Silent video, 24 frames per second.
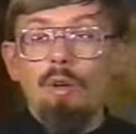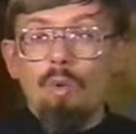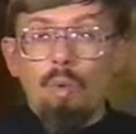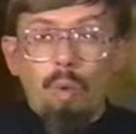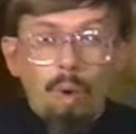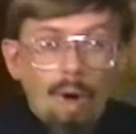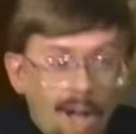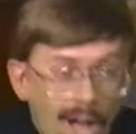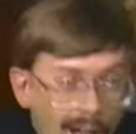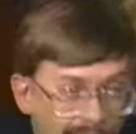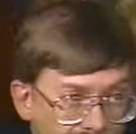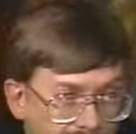
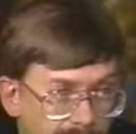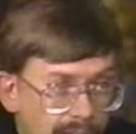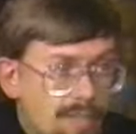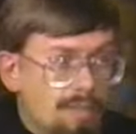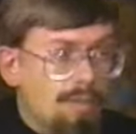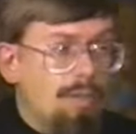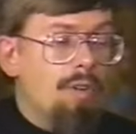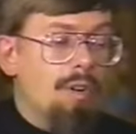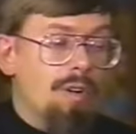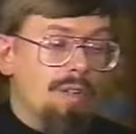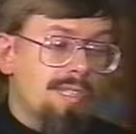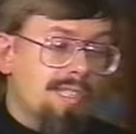quiet
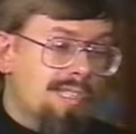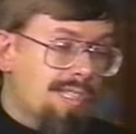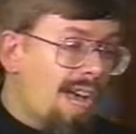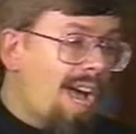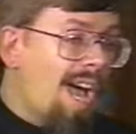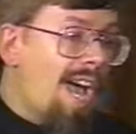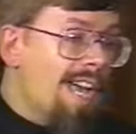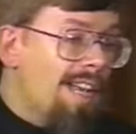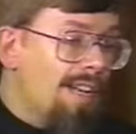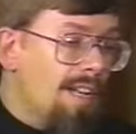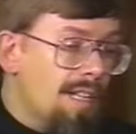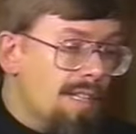or
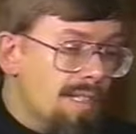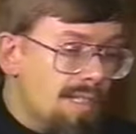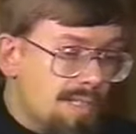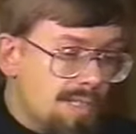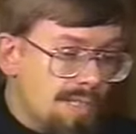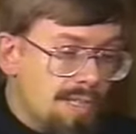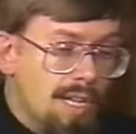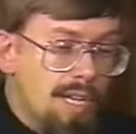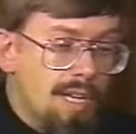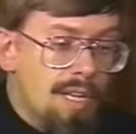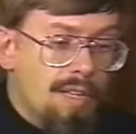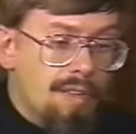
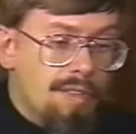silence,